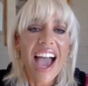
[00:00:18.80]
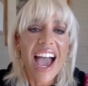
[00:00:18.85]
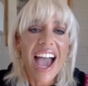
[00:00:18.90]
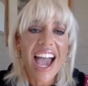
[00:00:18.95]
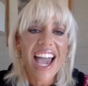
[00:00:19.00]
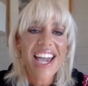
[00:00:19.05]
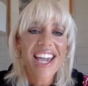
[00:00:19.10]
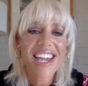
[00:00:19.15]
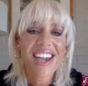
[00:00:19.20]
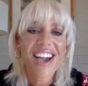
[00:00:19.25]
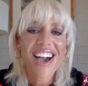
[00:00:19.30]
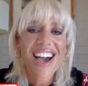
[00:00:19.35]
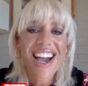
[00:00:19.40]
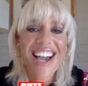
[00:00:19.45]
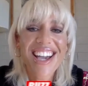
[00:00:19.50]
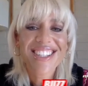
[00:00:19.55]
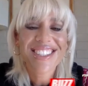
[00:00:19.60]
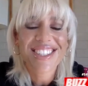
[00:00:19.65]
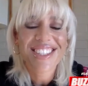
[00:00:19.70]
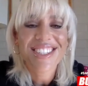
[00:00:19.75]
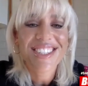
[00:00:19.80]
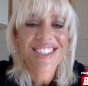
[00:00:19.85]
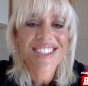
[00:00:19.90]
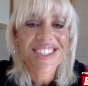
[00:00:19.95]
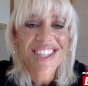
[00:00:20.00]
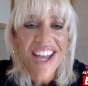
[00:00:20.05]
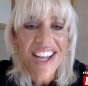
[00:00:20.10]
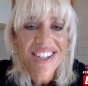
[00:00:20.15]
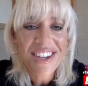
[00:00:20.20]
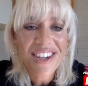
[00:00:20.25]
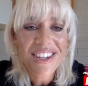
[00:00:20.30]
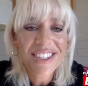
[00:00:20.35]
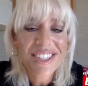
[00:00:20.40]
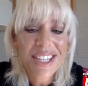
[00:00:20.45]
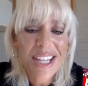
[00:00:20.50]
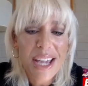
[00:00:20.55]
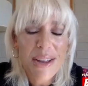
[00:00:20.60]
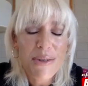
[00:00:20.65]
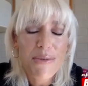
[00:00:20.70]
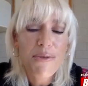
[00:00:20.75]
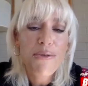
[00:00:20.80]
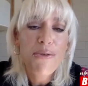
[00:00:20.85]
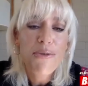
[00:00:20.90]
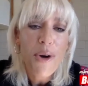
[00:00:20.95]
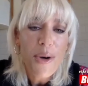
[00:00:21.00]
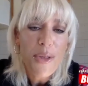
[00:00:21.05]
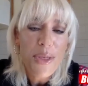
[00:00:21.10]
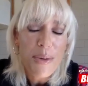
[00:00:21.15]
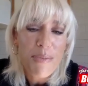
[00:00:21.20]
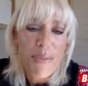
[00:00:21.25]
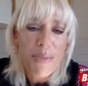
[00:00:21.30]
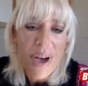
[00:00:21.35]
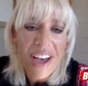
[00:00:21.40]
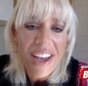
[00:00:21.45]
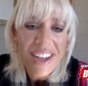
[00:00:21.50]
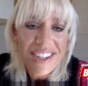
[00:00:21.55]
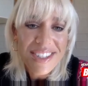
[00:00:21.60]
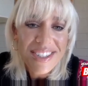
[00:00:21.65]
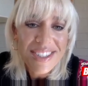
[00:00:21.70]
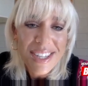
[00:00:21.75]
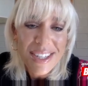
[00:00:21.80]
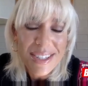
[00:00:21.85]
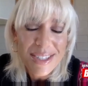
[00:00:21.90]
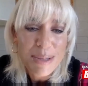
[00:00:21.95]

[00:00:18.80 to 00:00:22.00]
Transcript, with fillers: Hey guys, this is Danielle DeLate for the Buzz